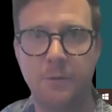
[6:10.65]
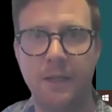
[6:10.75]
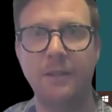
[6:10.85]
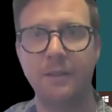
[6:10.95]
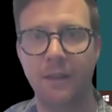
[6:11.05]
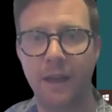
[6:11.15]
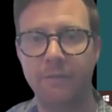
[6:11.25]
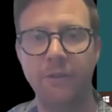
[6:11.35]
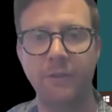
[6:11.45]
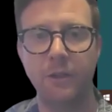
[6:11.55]
in the
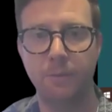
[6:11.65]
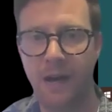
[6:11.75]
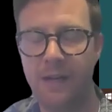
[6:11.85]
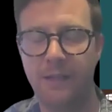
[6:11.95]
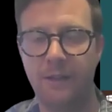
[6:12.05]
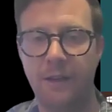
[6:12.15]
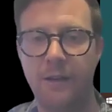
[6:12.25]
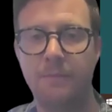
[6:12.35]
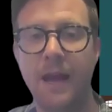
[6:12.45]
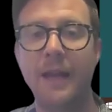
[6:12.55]
life of your
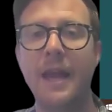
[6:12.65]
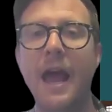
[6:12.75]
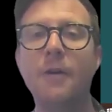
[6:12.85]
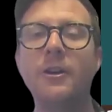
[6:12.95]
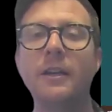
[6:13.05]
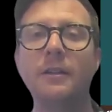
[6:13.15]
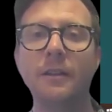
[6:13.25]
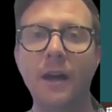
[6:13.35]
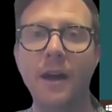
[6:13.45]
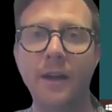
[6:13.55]
practicum and how it
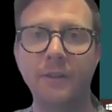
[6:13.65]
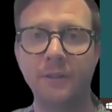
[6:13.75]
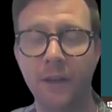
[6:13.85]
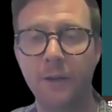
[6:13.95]
aligns